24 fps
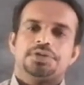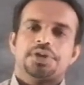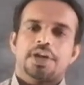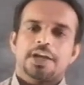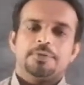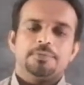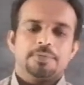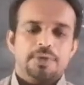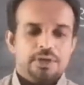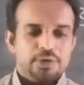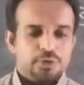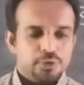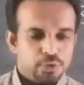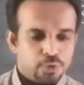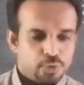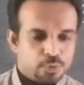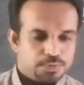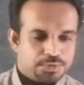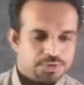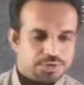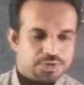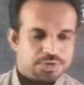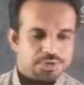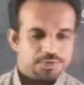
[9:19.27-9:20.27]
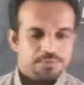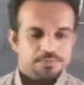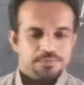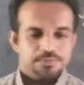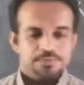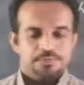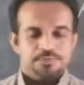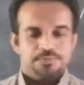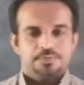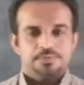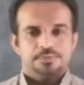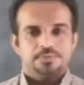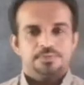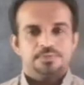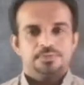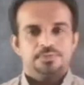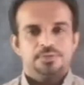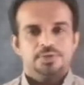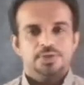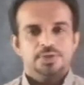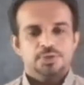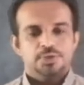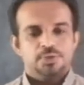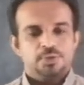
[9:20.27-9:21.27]
tribal groups.
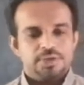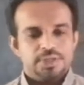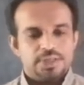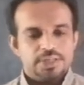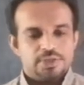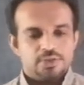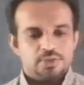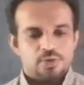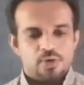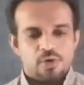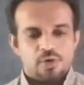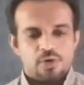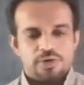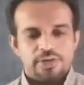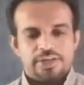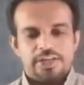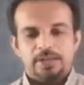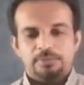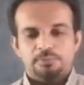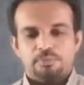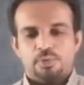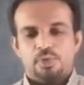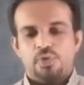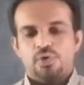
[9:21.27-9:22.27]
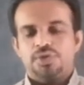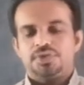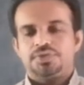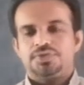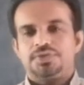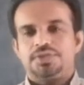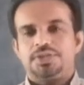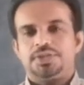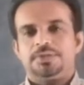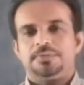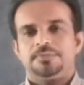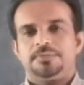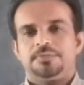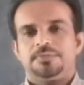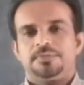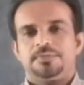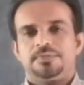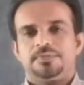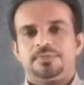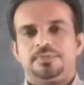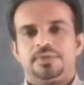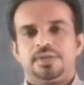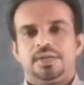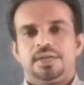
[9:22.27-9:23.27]
So this colonial policy,
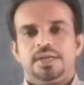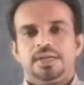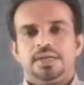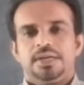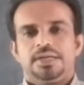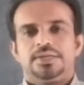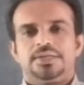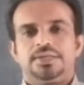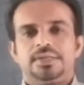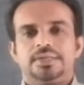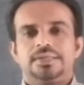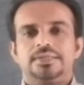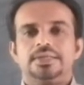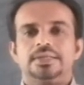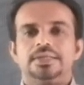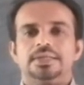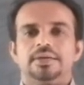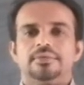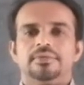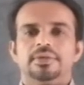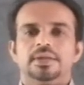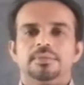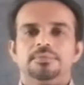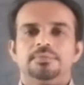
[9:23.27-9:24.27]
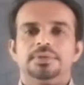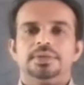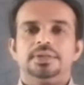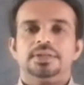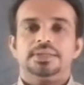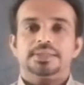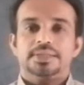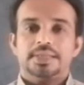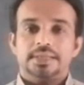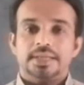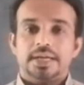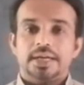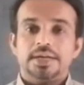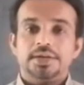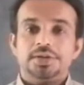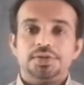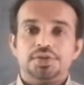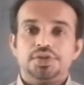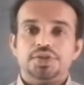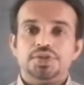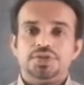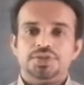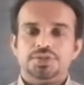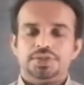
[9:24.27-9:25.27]
it just developed the
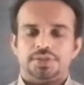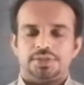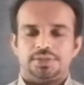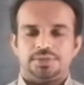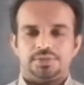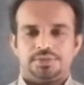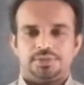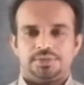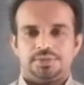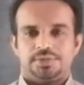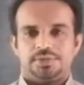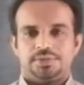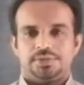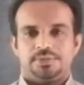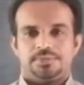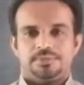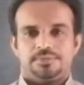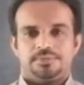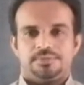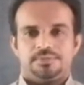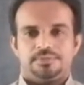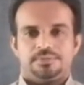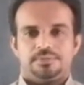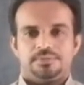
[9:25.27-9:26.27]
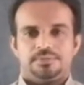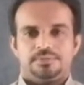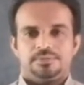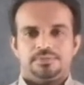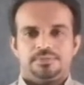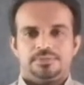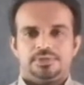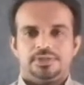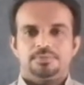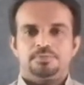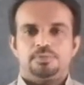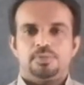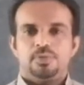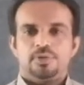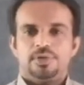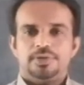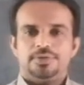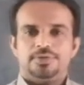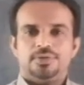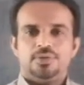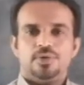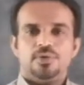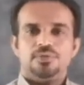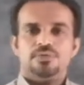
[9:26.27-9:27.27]
southern regions. The
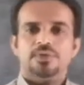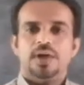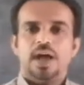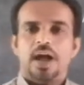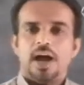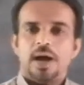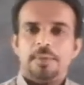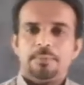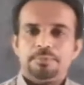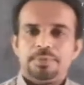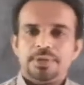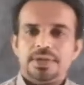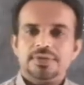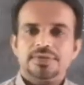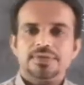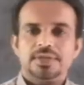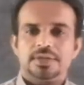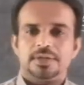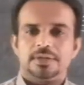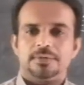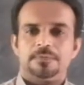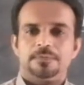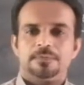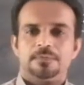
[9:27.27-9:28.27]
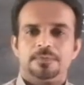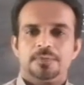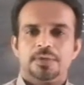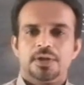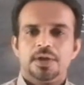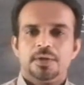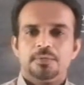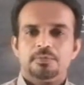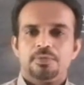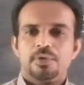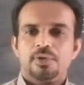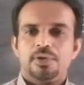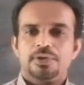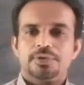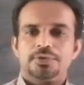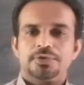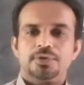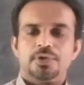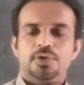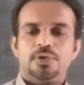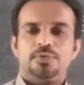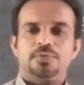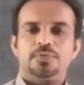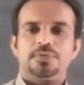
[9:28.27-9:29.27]
policy of appeasing,
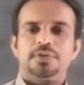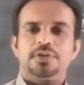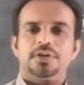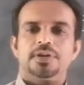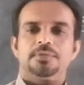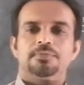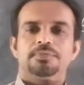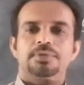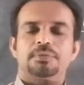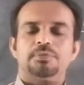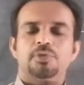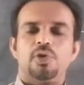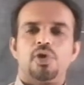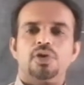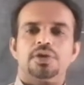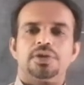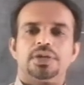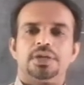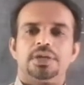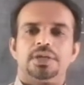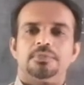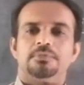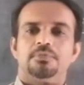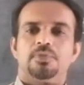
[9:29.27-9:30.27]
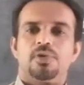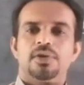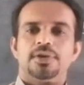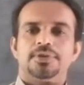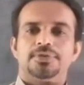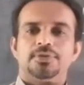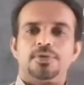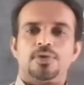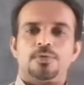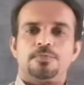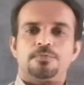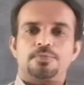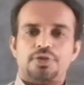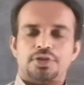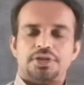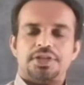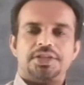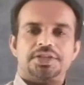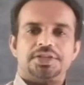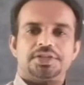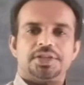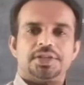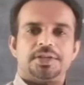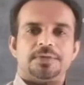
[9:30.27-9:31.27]
policy of promoting, policy of
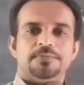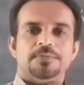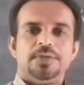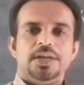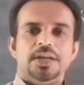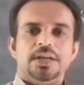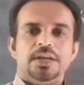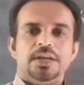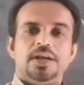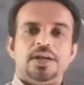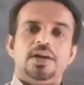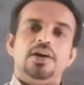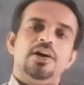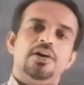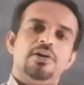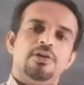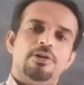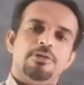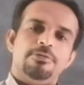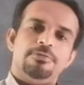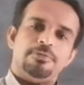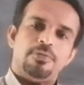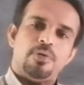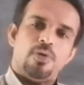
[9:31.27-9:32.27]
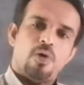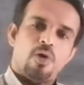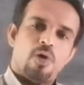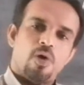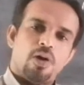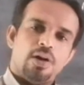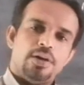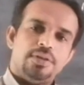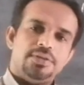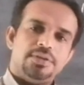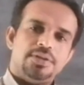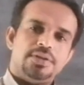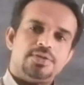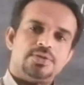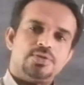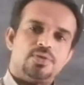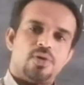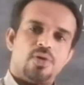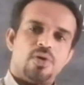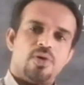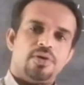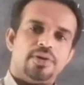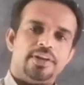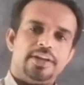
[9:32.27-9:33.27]
protection, of all these
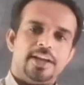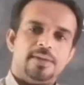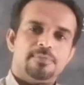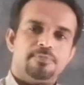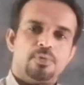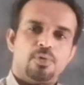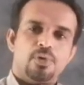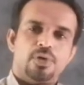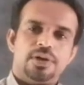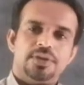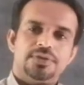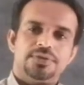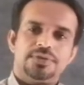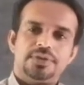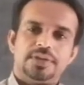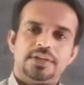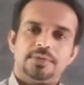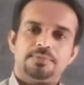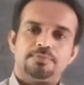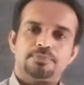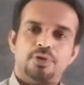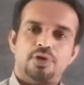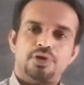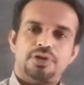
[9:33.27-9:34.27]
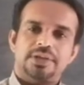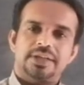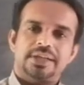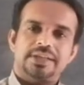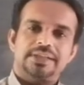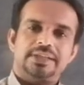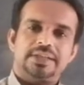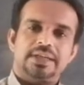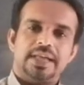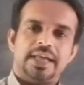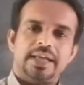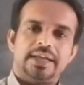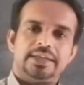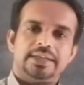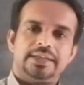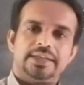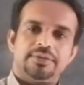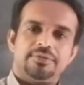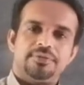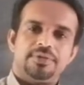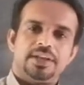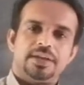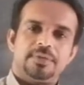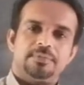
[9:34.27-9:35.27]
colonial policy protected and
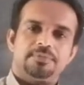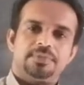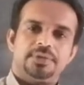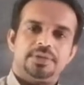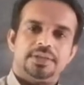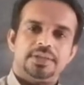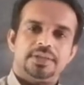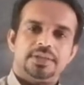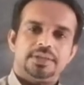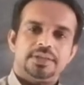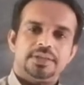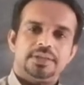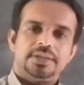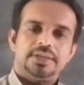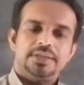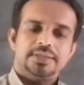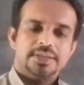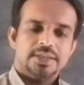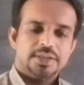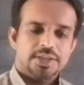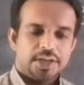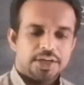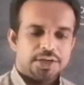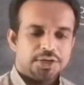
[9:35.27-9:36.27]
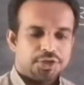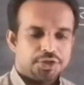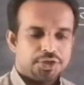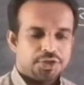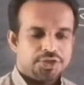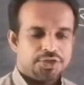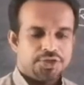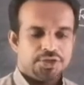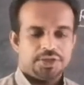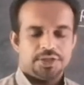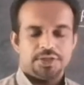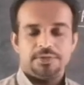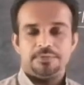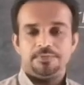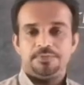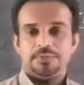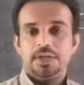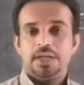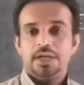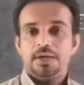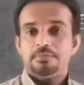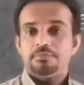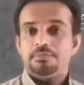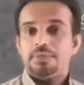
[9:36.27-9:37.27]
developed the southern region,
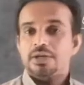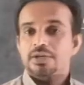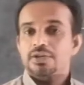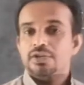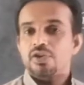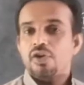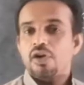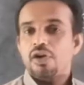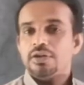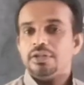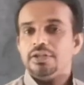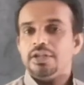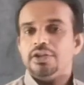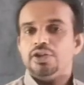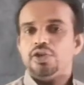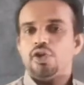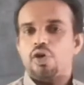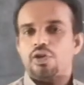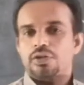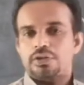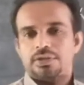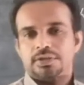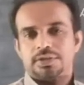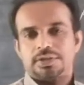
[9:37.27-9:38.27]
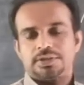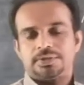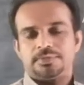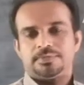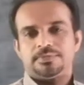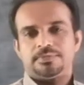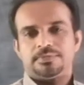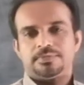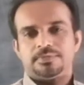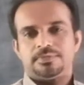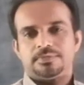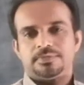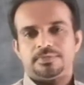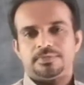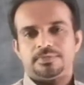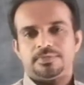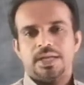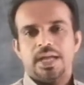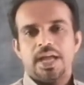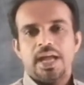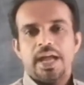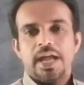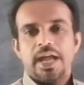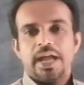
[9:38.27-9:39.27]
but not the north.
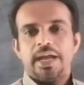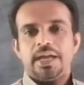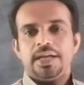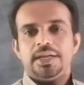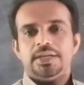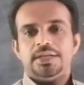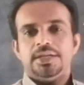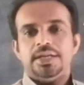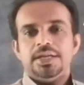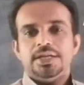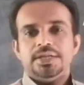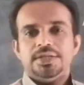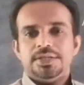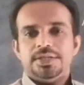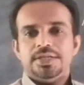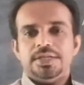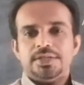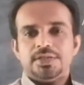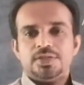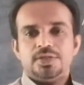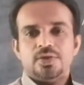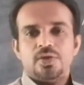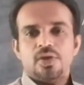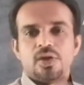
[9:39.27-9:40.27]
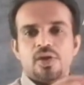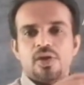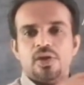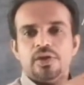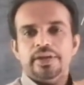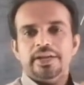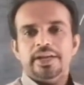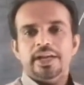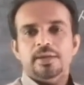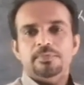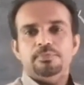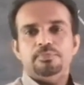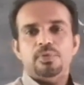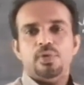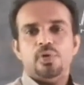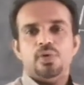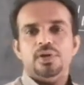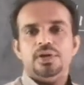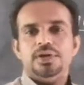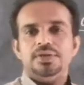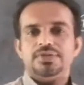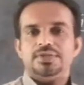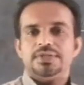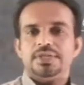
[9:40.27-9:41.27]
And this colonial
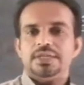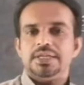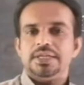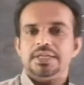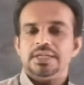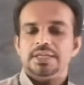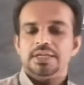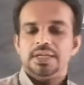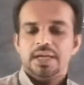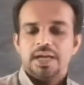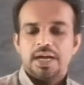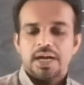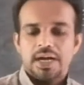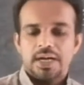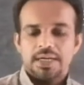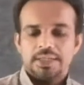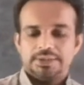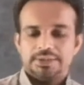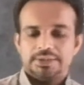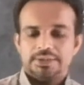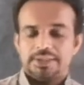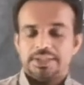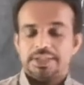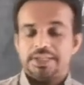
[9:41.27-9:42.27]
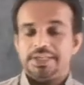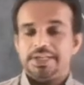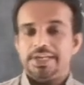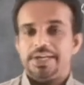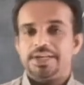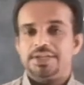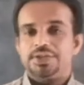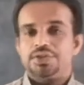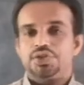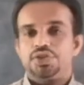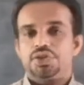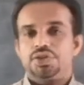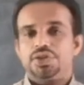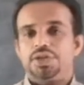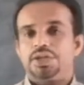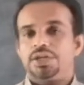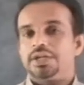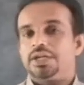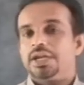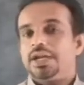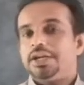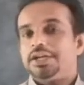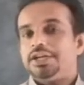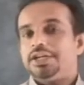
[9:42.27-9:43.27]
policy has
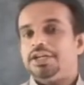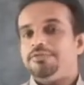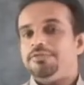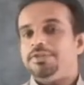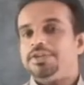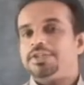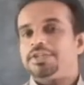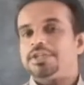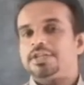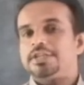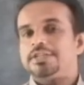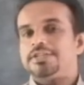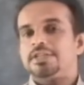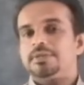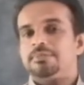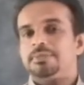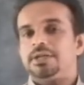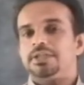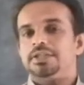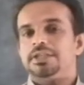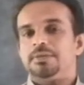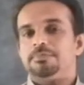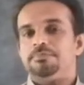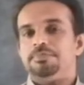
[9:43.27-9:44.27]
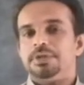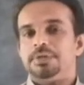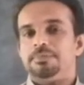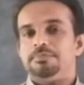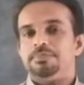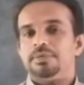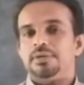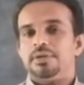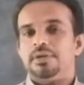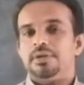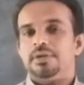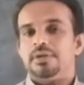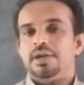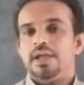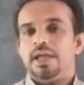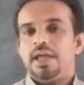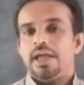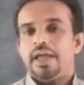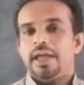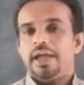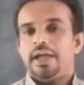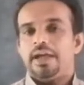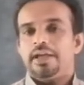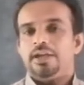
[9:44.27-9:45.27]
created divisions among the
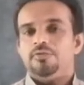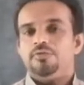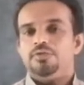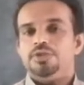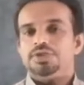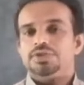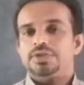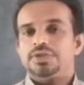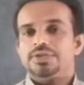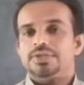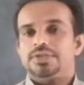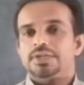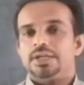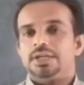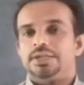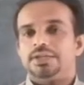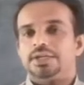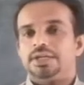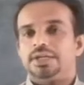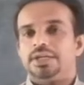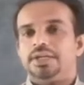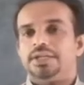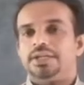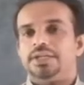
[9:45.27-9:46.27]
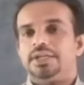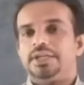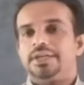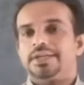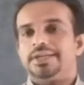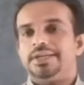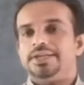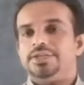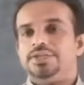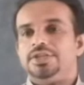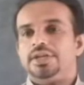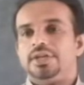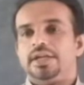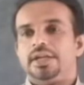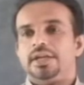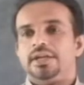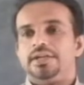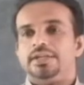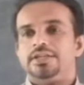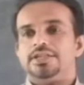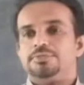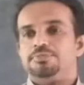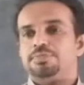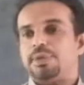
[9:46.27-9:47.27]
people, and which resulted in the regional
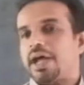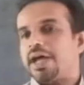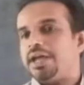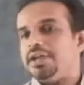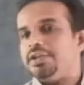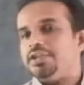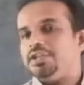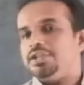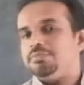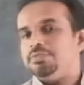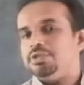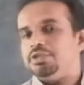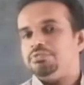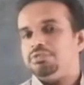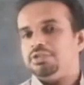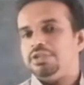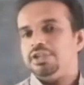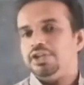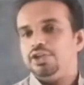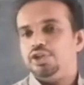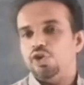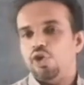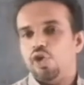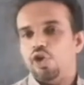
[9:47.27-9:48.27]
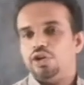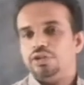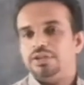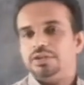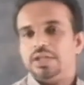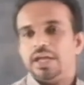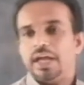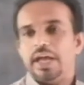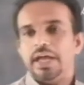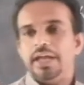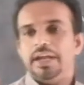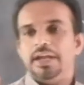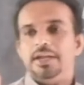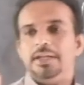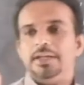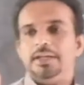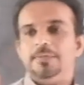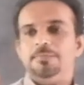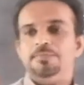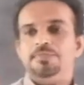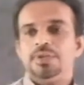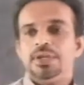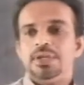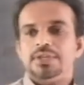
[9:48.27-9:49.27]
disparity between the north and
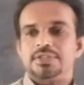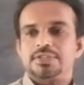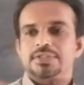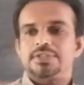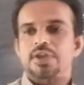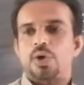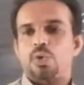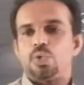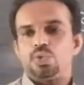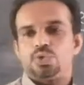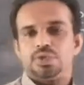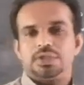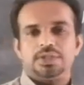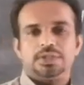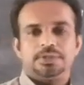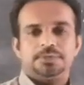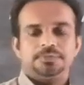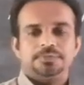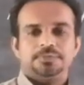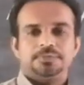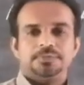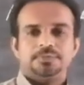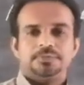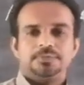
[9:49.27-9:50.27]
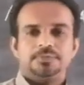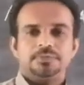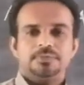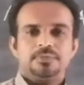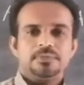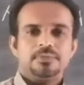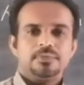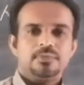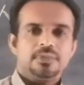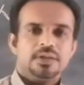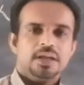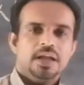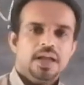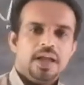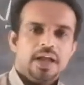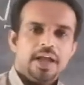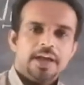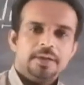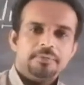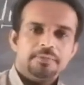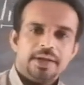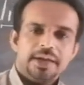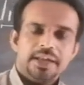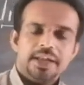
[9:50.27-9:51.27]
the south.
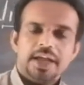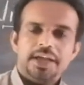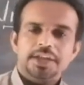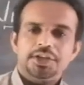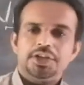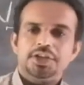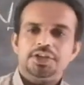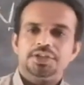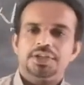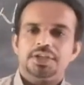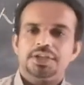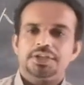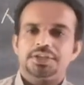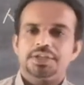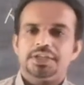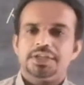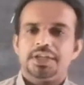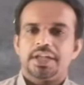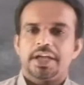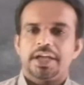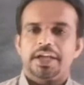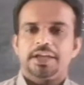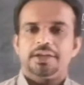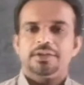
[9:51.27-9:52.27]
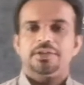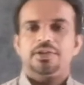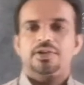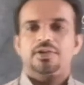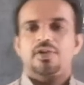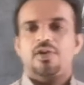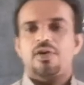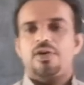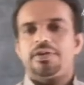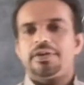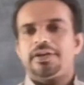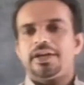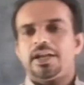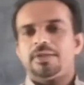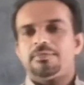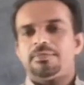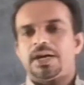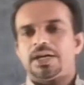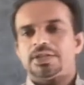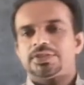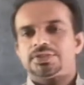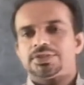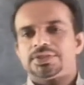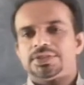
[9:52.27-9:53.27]
And by 1939, the colonial
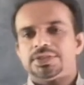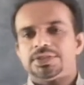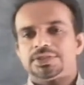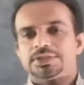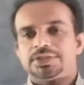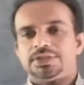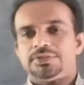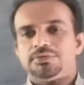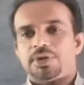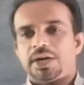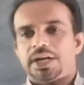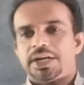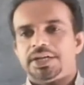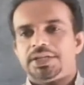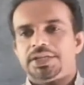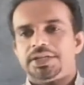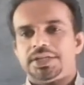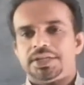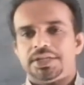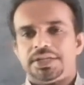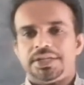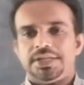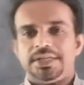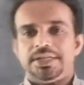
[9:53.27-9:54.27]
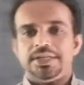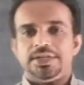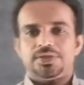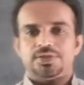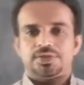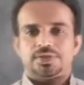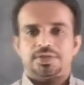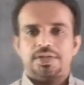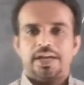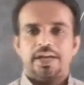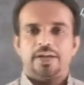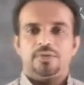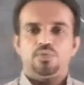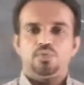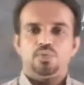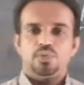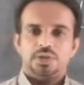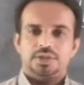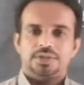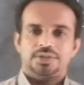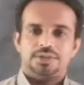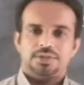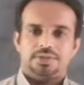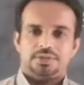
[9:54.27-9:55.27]
masters divided east and
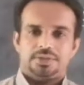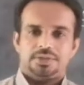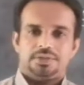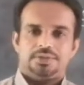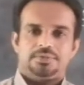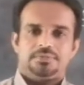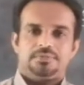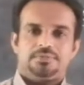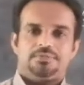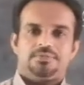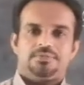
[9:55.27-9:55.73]
west,